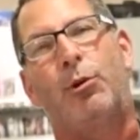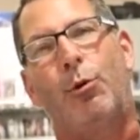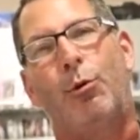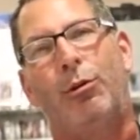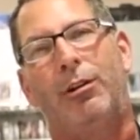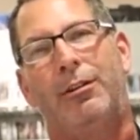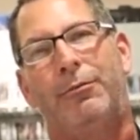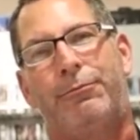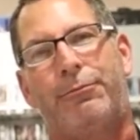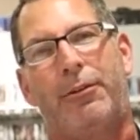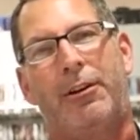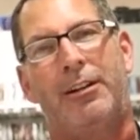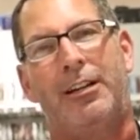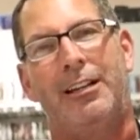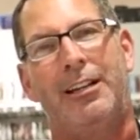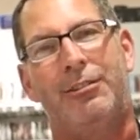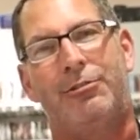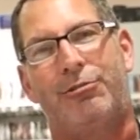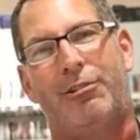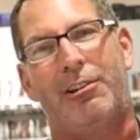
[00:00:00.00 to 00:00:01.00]
cool and fun
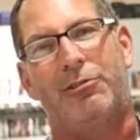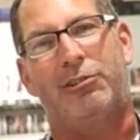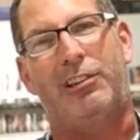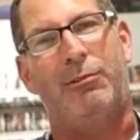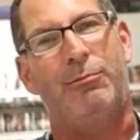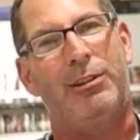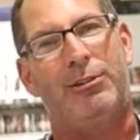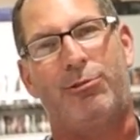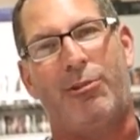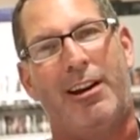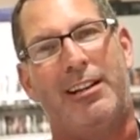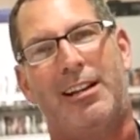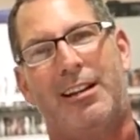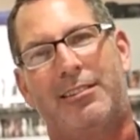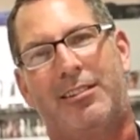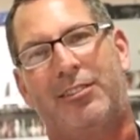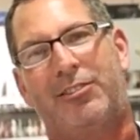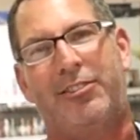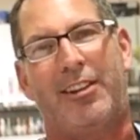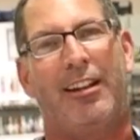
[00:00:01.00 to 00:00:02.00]
and interesting, we try
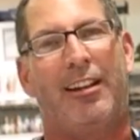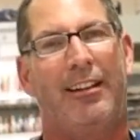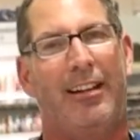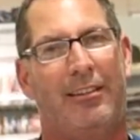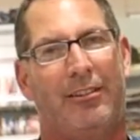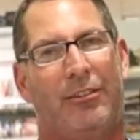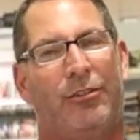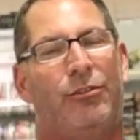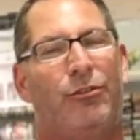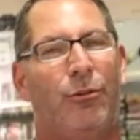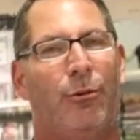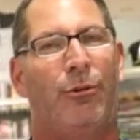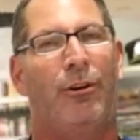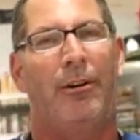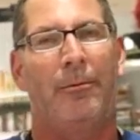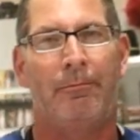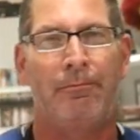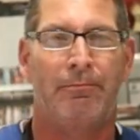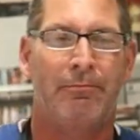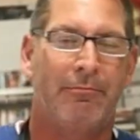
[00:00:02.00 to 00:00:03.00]
not to sell it at the
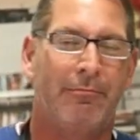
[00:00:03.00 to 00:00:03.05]
store.